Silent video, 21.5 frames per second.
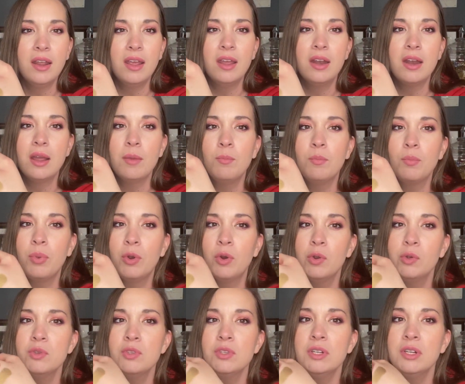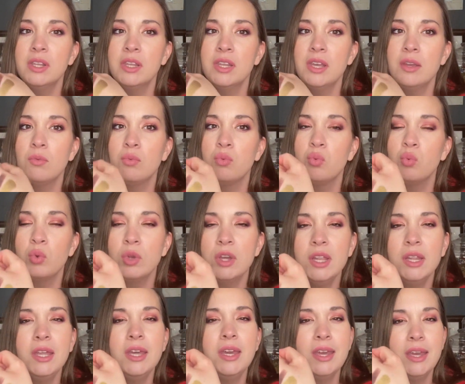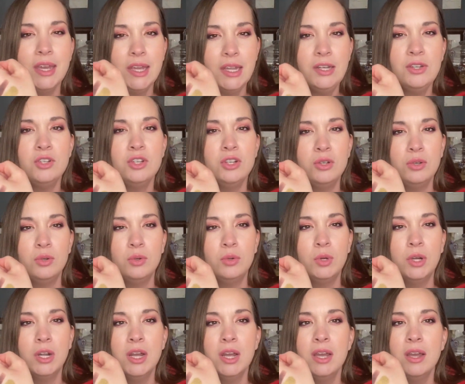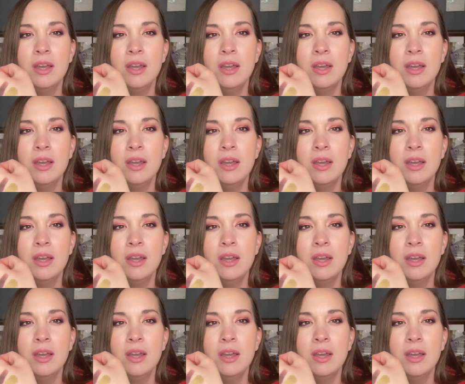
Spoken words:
and I'm personally really into